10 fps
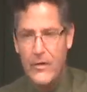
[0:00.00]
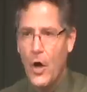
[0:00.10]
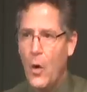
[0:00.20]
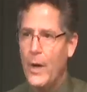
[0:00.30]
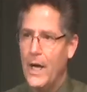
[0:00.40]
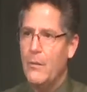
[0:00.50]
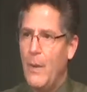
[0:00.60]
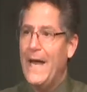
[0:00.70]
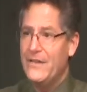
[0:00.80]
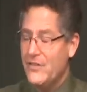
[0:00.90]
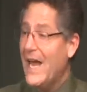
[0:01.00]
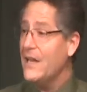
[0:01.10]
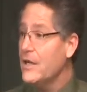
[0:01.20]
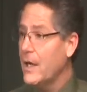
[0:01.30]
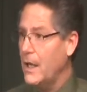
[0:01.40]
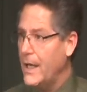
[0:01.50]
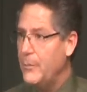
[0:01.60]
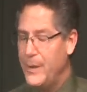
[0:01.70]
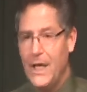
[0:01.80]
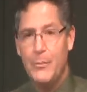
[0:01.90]
though it might technically
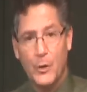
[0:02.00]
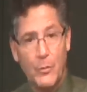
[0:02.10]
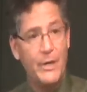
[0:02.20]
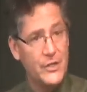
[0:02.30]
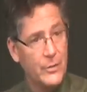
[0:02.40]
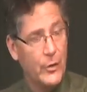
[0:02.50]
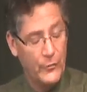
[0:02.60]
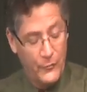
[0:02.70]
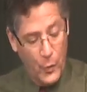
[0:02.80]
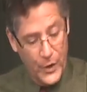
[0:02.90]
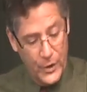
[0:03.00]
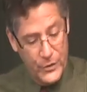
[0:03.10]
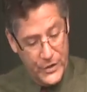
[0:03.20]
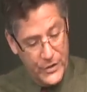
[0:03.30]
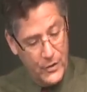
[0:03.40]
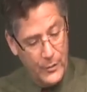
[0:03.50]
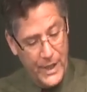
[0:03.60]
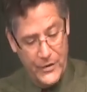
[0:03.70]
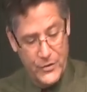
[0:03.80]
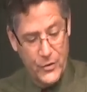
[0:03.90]
be permissible for you to do
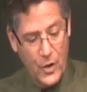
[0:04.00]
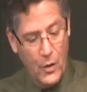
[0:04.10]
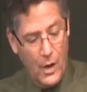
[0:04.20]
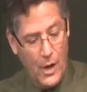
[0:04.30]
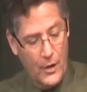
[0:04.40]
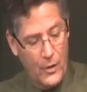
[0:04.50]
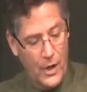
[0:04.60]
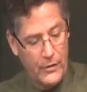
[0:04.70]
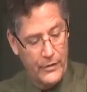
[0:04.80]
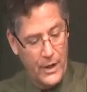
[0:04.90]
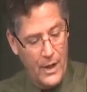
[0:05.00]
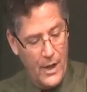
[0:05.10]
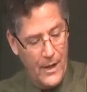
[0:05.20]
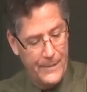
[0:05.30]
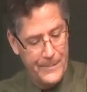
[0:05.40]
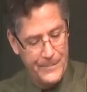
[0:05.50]
because you're no longer under the law.